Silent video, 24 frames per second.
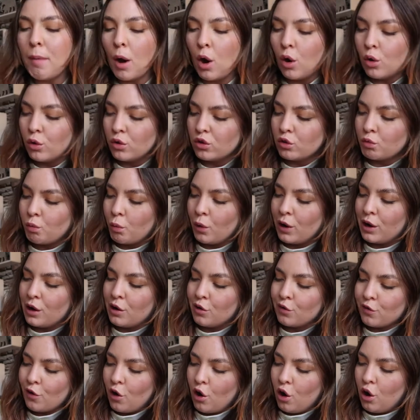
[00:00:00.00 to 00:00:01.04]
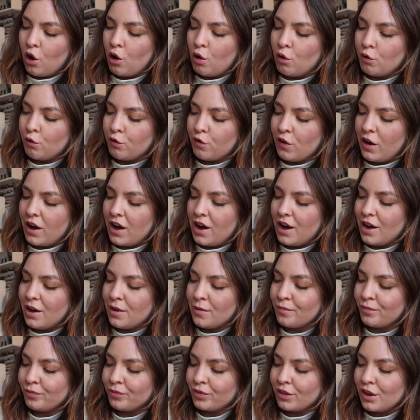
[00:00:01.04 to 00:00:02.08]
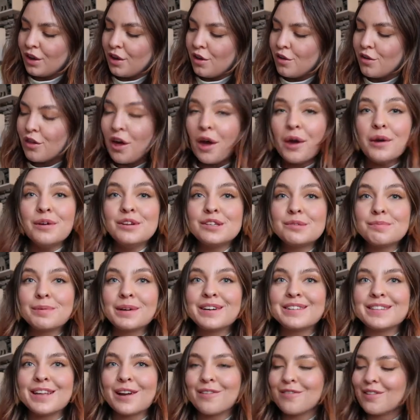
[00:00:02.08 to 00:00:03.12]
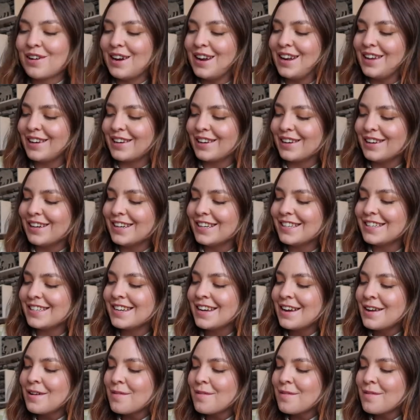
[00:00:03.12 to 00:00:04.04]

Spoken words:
bowls worth of those because they're really good.